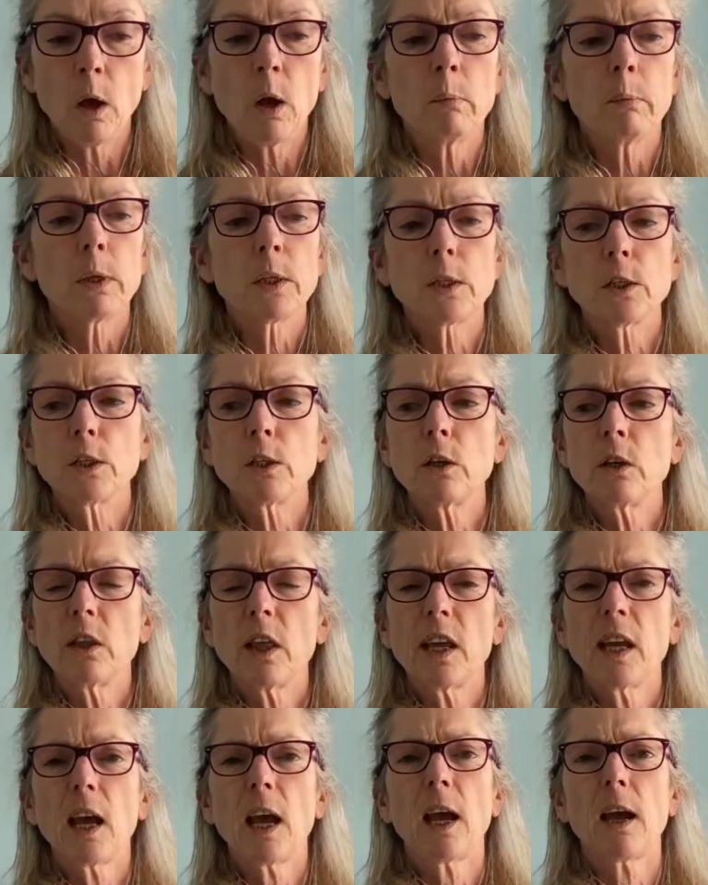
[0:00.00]
But do
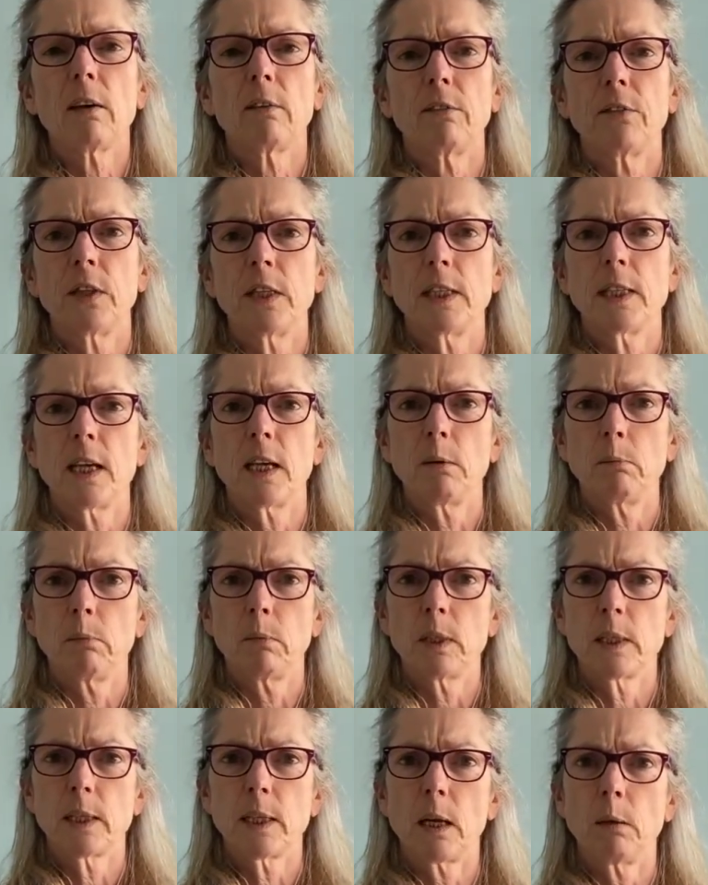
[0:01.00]
they have the
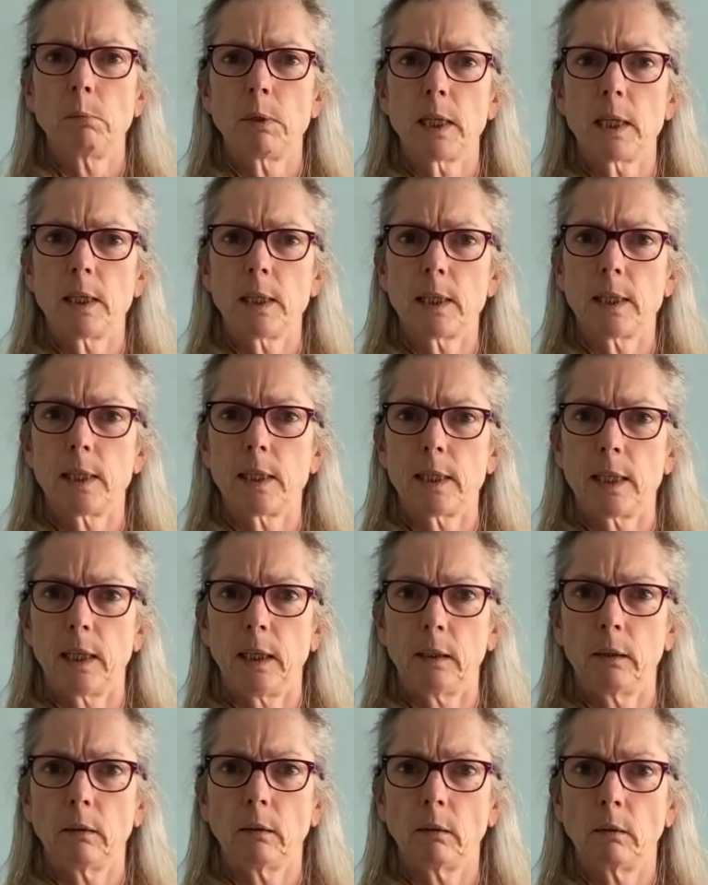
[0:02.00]
same
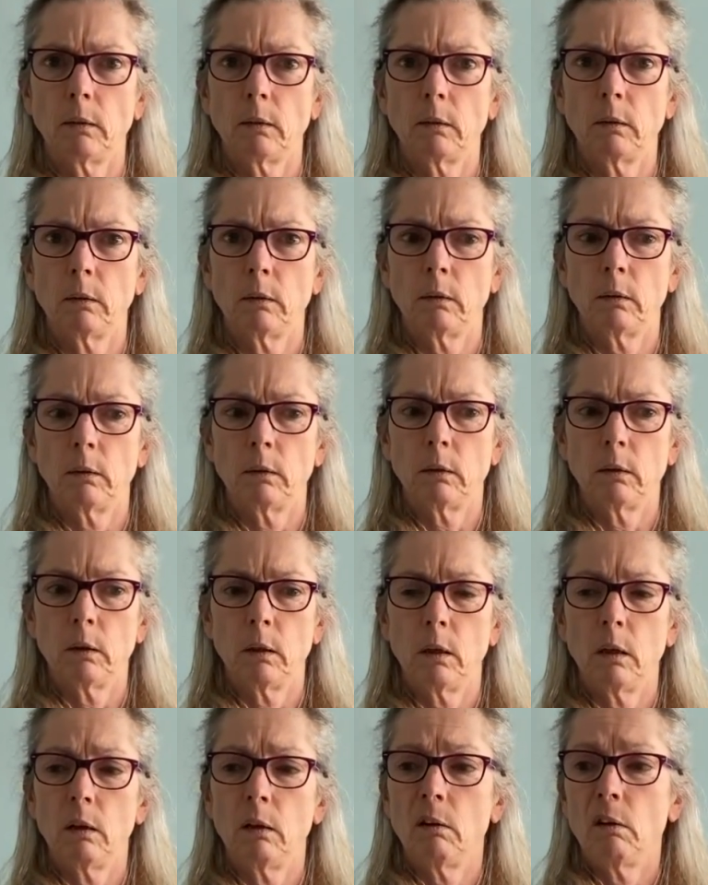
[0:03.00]
density?
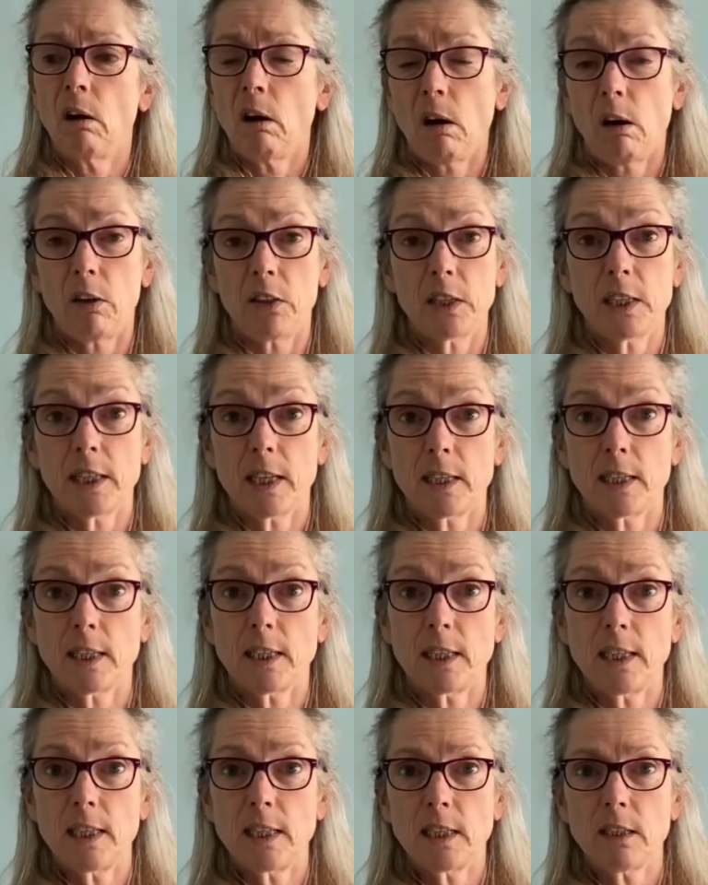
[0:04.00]
Are the
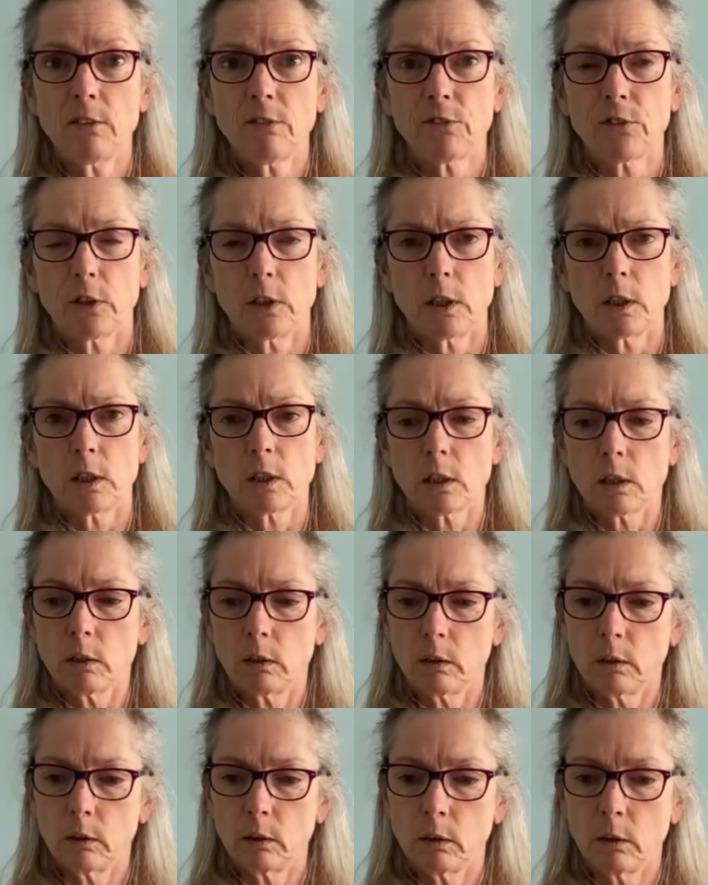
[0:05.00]
densities different?
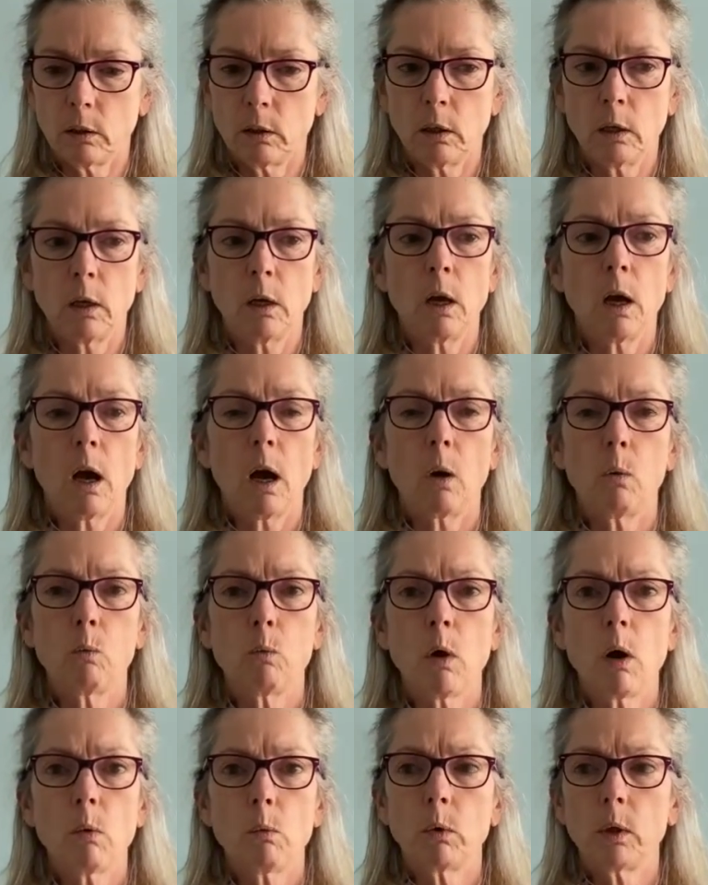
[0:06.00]
And
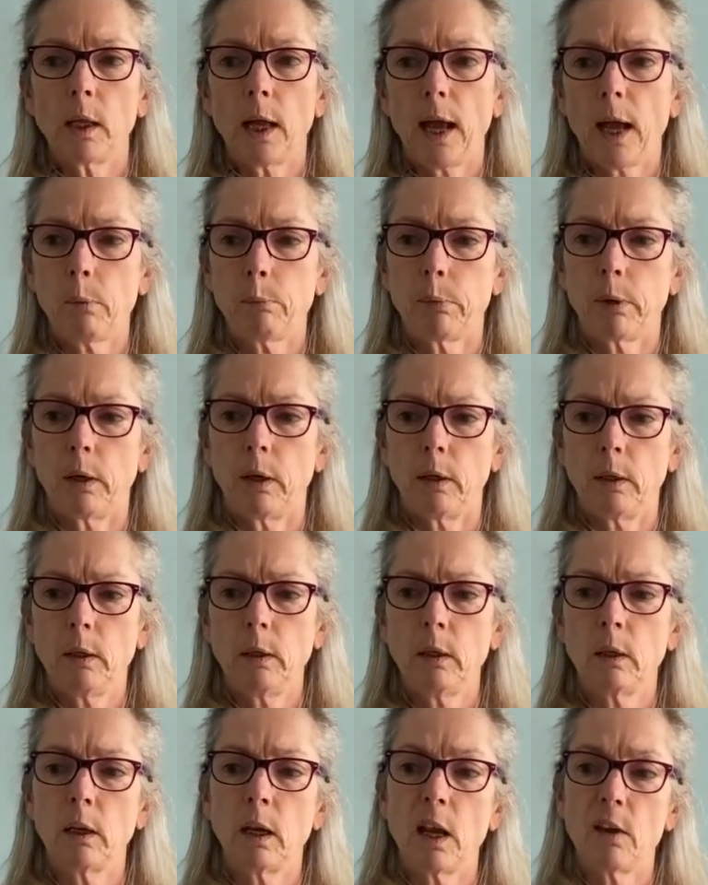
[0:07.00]
what will
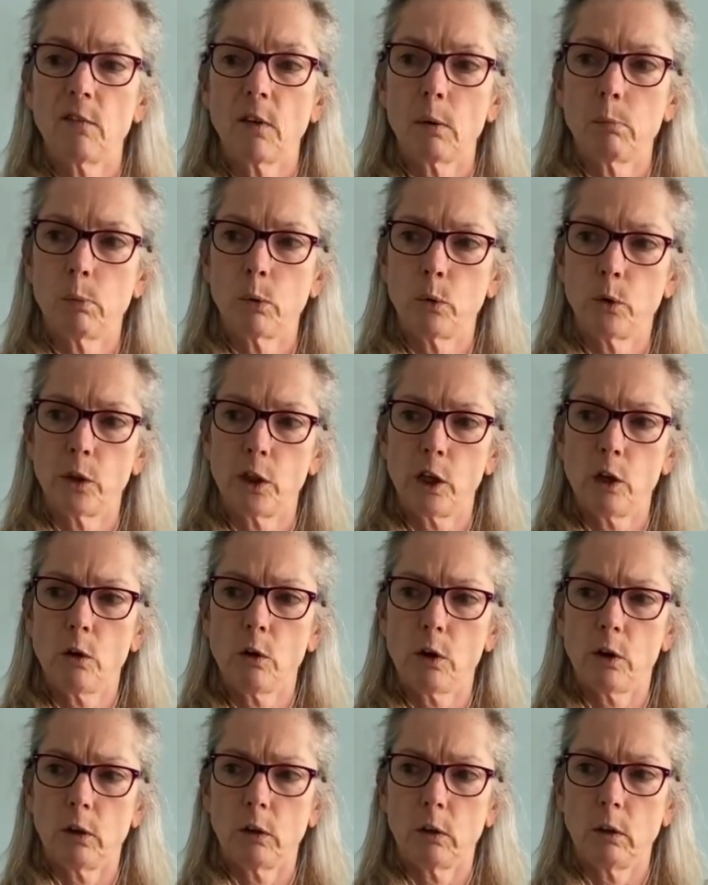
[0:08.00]
happen if I pour the
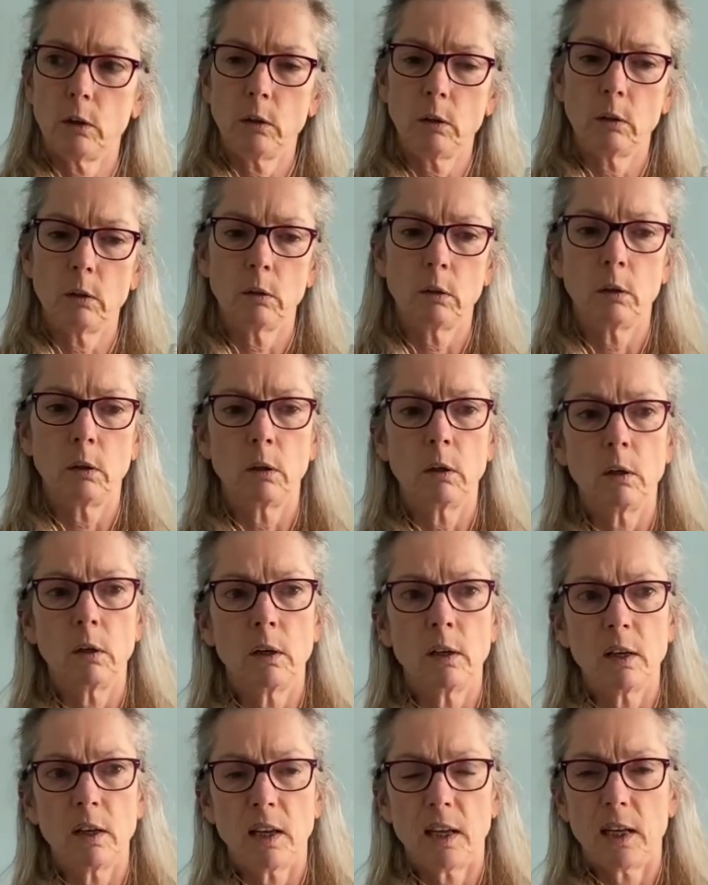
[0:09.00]
oil
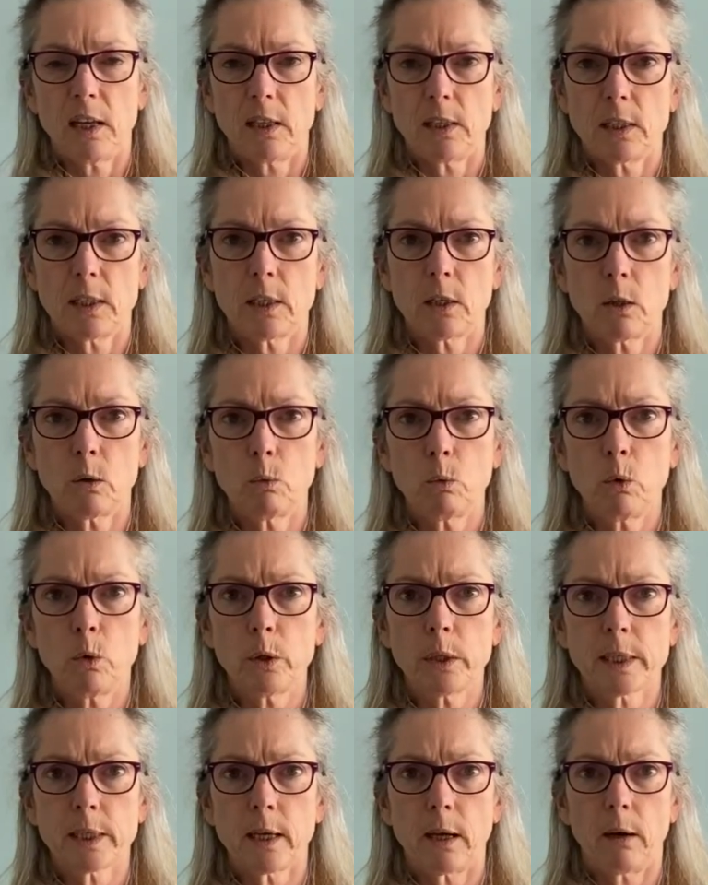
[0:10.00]
into the
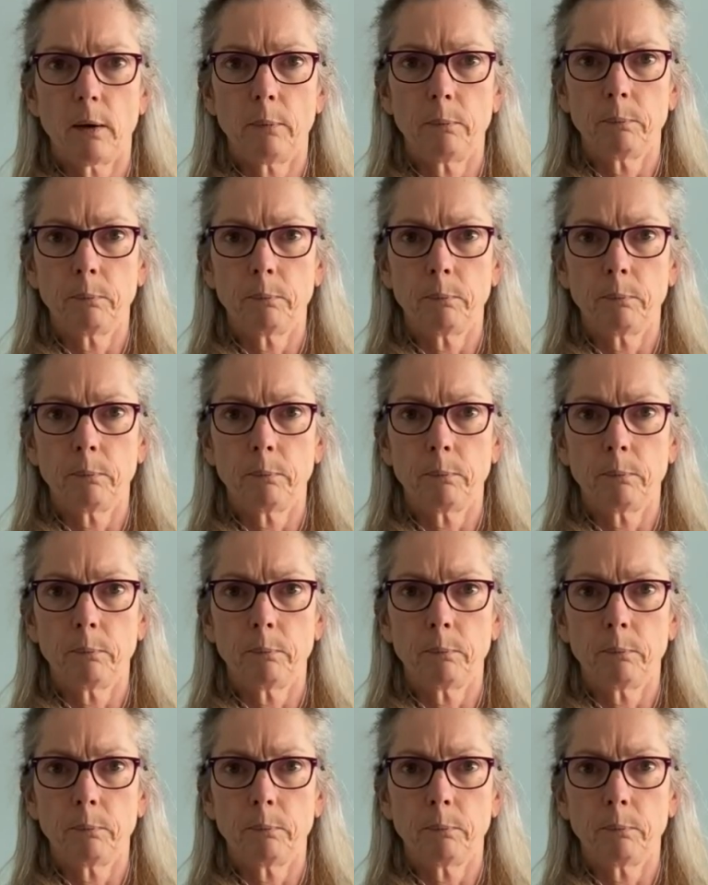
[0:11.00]
water?